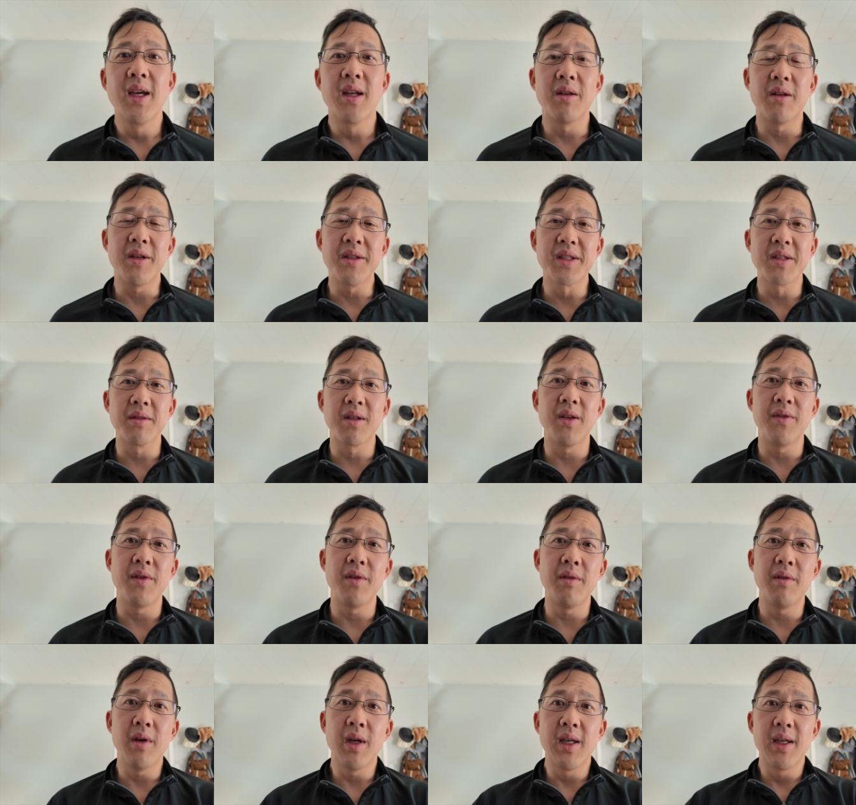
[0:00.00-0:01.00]
It'll also give
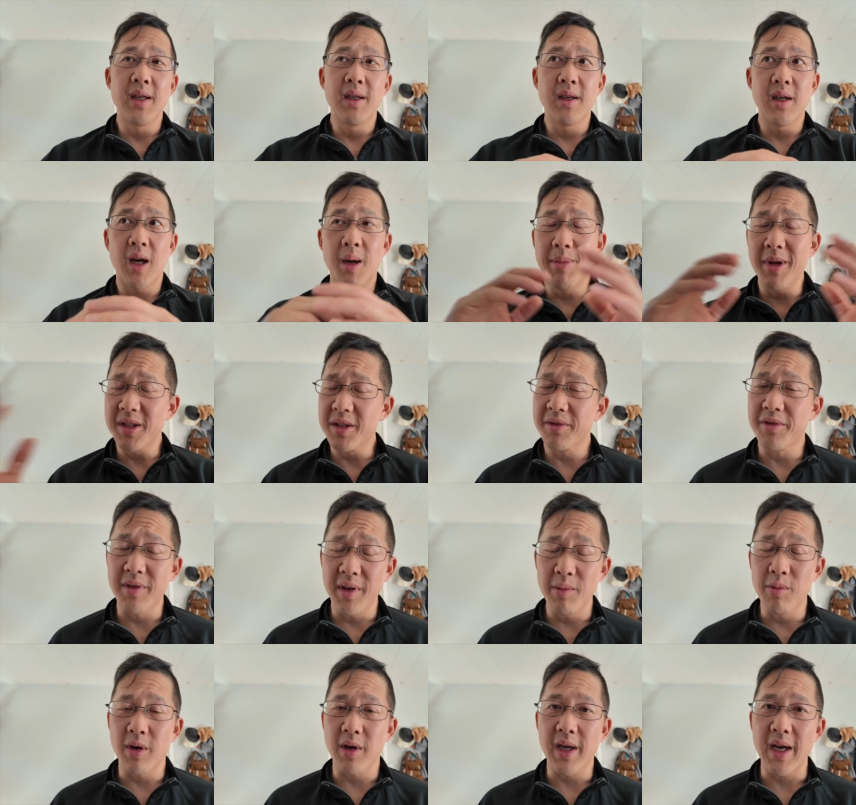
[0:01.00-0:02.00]
you a bunch of
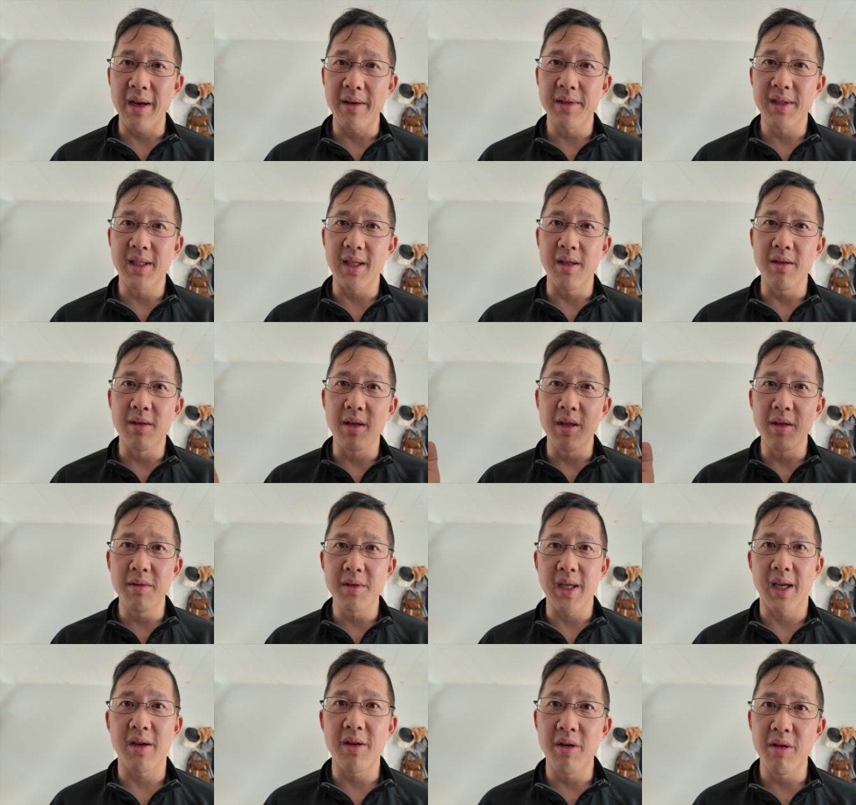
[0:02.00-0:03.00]
free workouts that you can
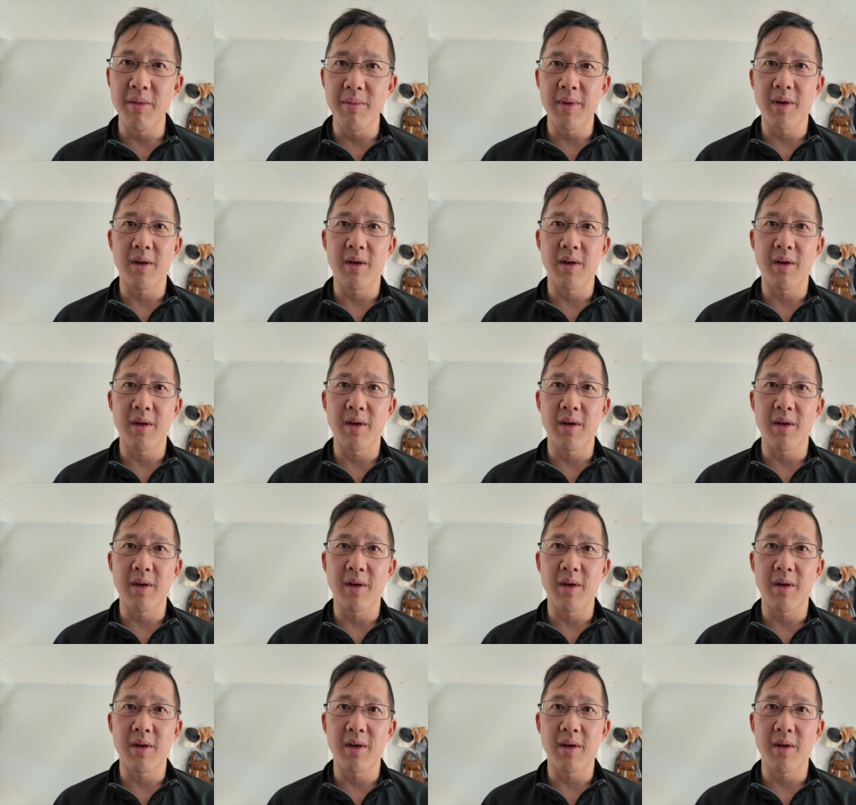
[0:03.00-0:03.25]
use at home.